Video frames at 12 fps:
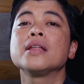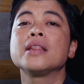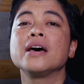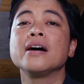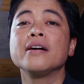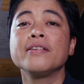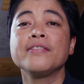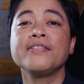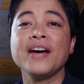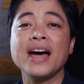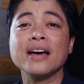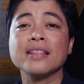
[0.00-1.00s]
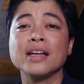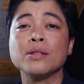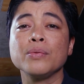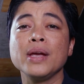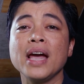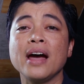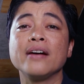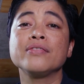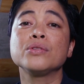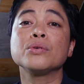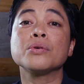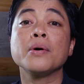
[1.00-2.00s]
the fact that we
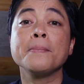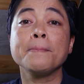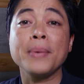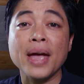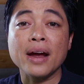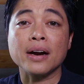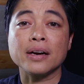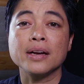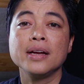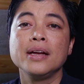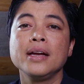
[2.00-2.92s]
have to compare.